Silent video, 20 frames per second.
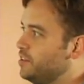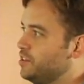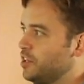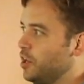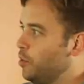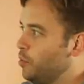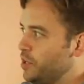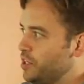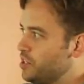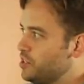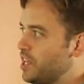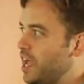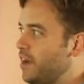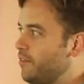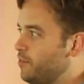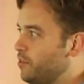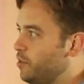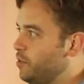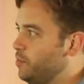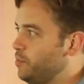So we just
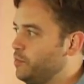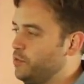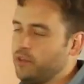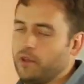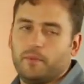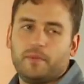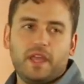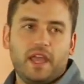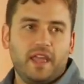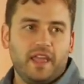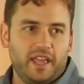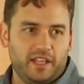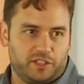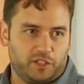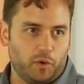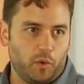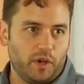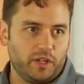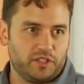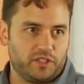have to. It's
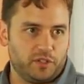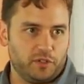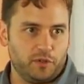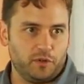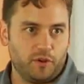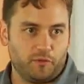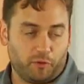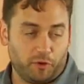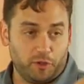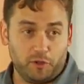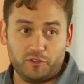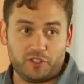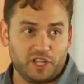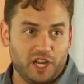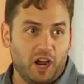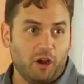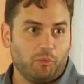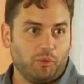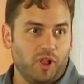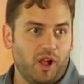going to, if we're
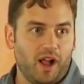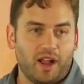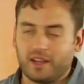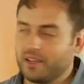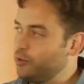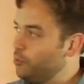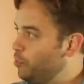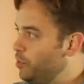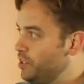using our block,